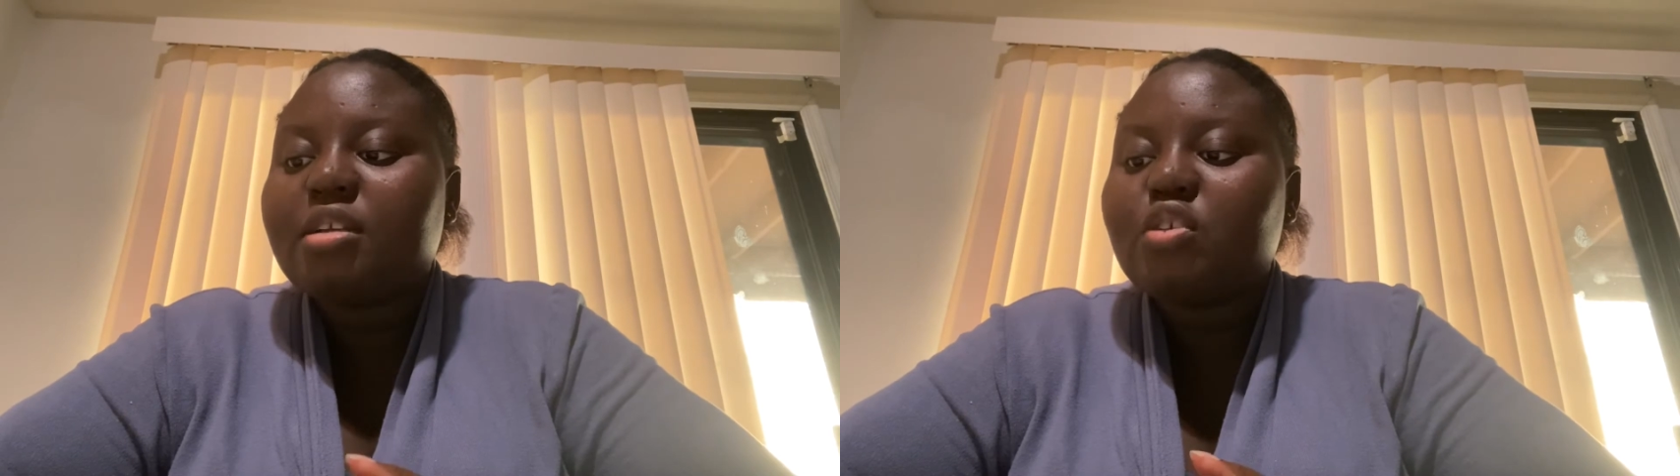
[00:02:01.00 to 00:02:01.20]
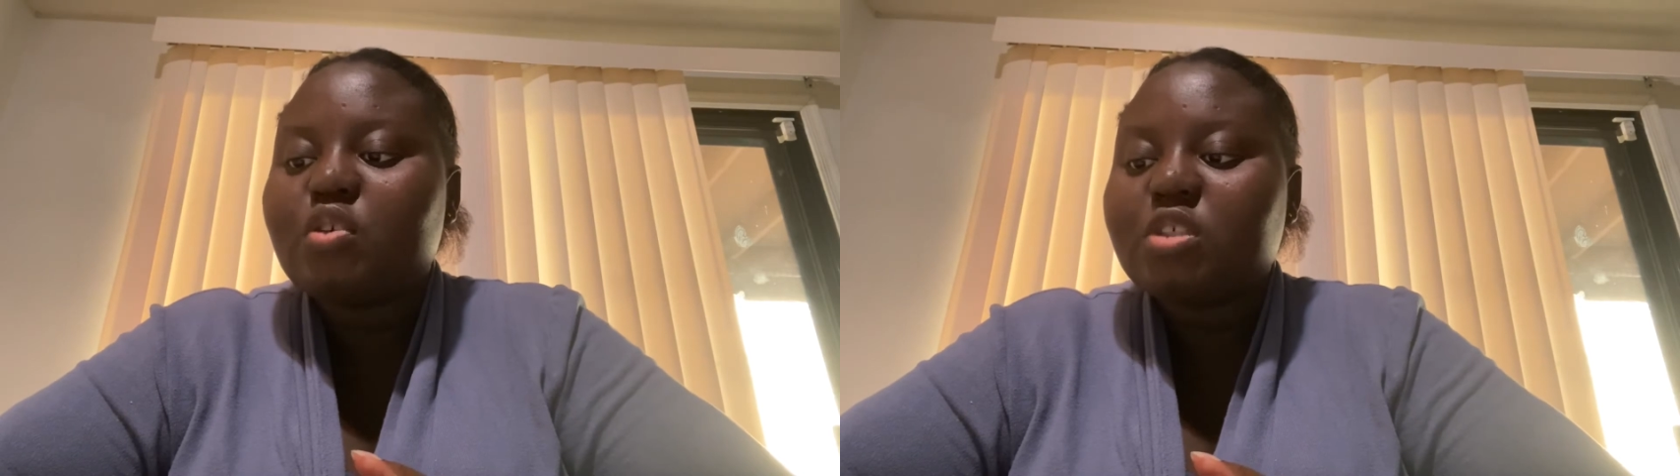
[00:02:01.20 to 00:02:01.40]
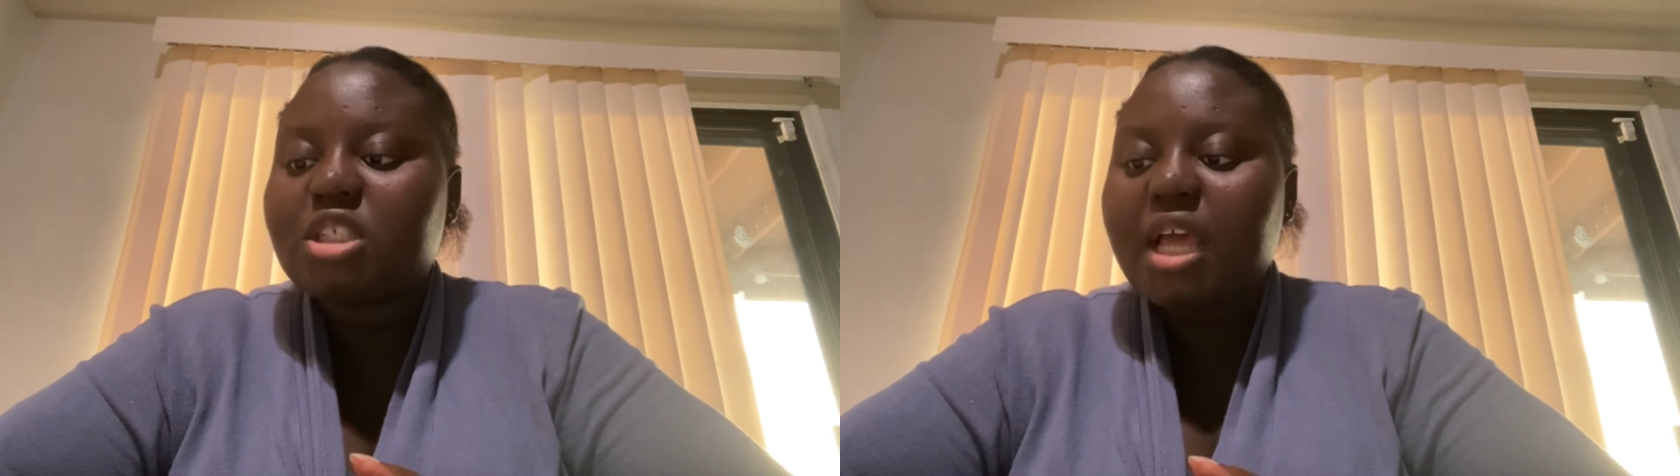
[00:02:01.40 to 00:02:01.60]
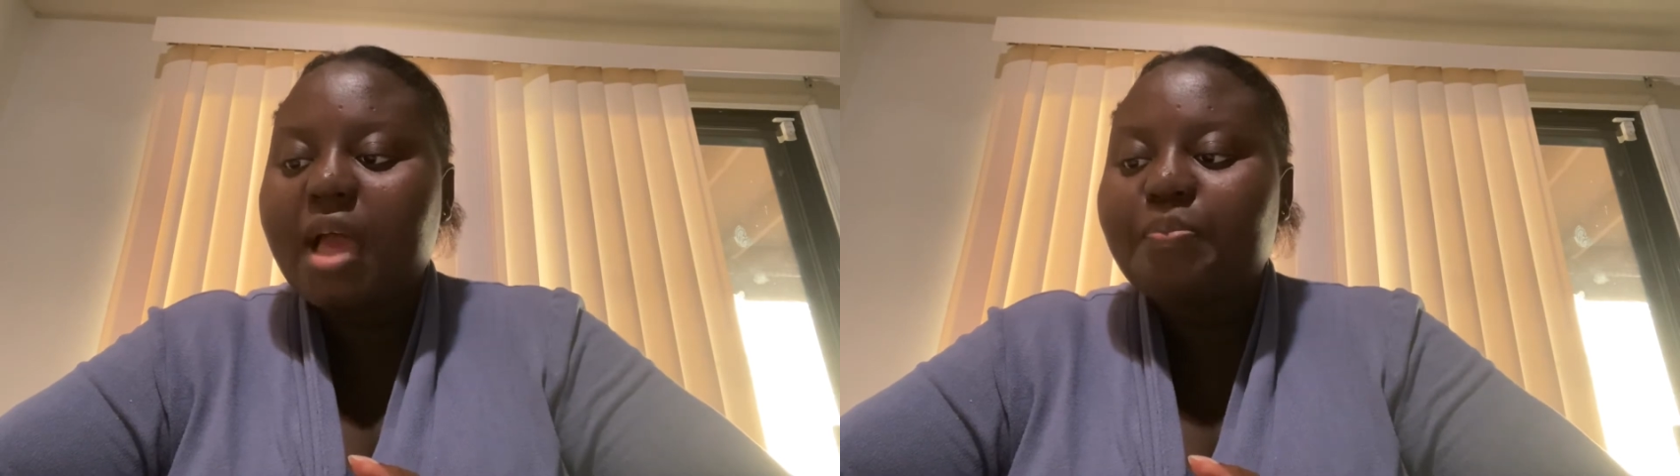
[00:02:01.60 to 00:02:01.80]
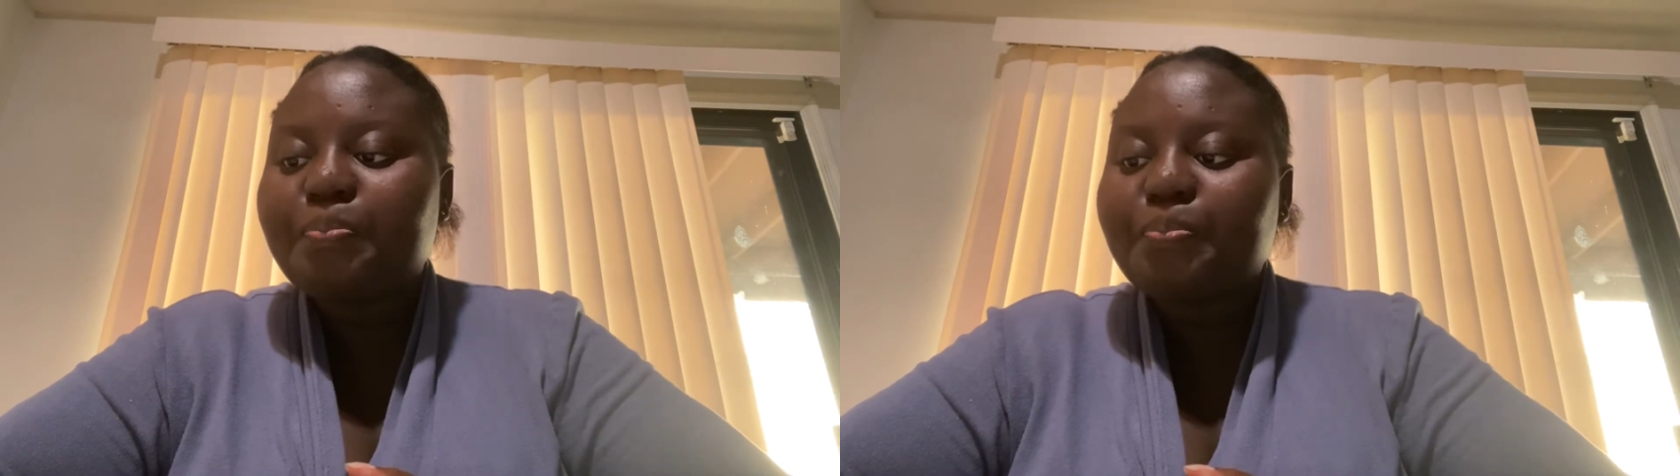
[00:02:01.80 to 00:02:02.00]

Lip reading: nausea,